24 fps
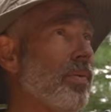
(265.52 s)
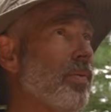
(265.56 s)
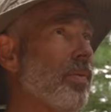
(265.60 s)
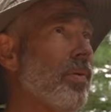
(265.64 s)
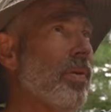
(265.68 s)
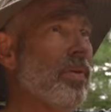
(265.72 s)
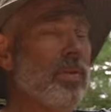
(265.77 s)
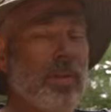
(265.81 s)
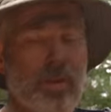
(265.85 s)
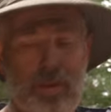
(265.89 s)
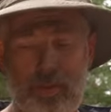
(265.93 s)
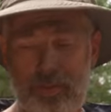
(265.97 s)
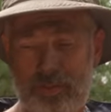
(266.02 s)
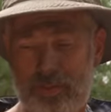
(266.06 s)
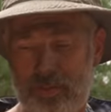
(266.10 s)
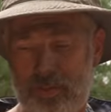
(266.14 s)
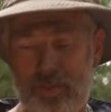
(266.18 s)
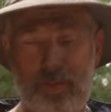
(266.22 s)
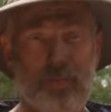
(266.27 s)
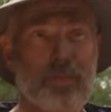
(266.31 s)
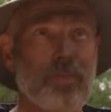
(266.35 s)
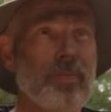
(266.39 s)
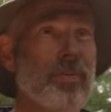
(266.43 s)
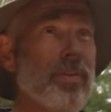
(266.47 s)
as well that I
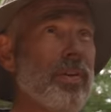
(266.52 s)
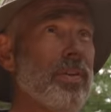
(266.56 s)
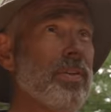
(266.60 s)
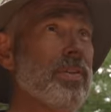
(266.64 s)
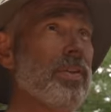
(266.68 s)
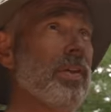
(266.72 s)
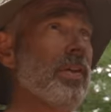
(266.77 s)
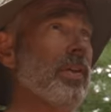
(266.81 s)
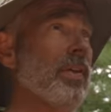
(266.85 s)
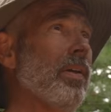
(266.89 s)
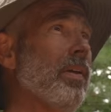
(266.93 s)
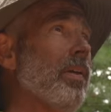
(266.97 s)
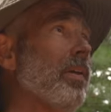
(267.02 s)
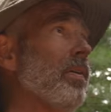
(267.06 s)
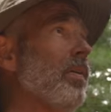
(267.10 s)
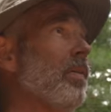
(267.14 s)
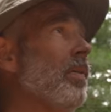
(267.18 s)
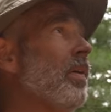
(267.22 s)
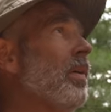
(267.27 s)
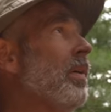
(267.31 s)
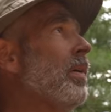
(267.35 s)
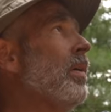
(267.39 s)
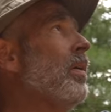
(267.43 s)
still have to finish digging out